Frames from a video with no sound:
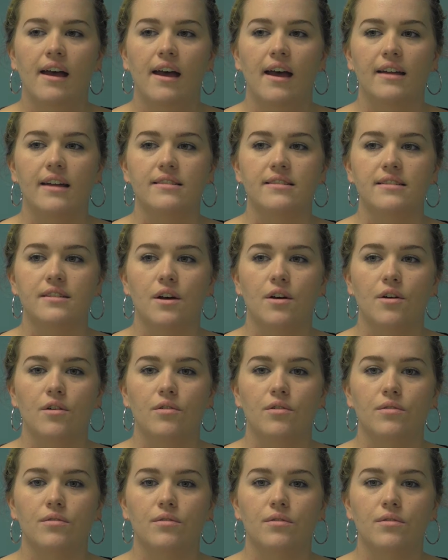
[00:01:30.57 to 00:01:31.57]
And
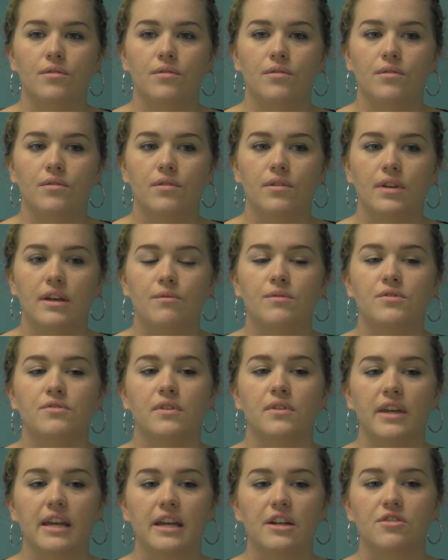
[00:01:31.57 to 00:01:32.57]
so it was
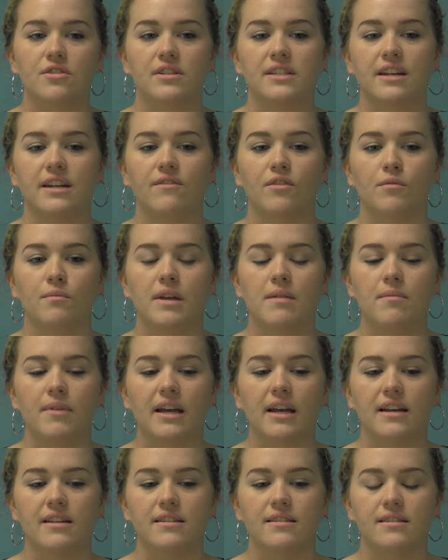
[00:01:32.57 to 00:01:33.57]
really interesting for me
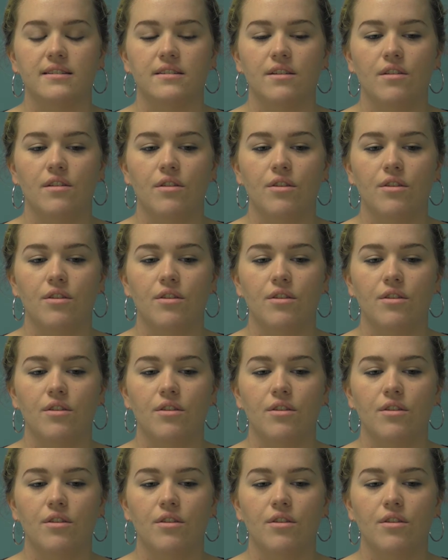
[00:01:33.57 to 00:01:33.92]
because